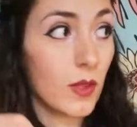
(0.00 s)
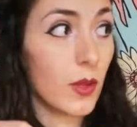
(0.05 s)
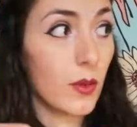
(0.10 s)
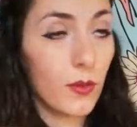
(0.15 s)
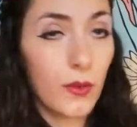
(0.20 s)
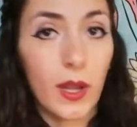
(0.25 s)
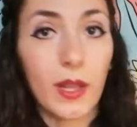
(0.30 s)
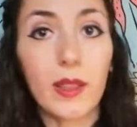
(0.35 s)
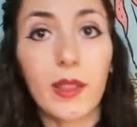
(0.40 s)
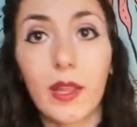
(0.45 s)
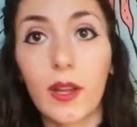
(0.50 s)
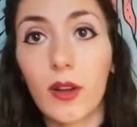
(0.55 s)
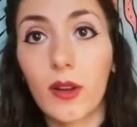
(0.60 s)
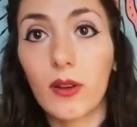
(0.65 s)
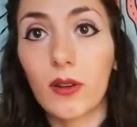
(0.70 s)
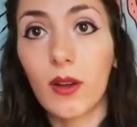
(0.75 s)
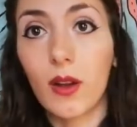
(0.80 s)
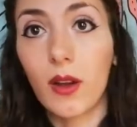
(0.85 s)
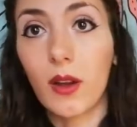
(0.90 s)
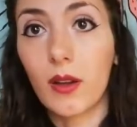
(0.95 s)
right
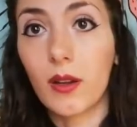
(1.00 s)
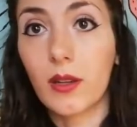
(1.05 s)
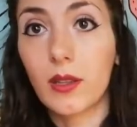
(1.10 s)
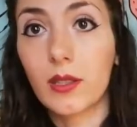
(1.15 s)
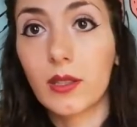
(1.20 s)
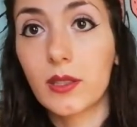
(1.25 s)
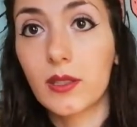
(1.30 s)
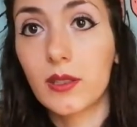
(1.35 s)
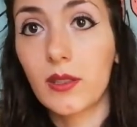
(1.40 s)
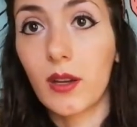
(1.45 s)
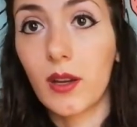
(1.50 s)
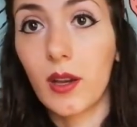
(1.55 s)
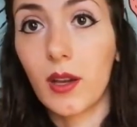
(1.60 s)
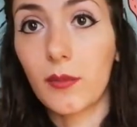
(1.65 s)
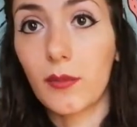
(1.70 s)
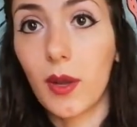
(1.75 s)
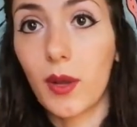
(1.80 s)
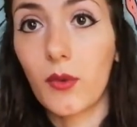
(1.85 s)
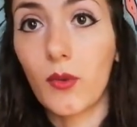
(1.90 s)
there on my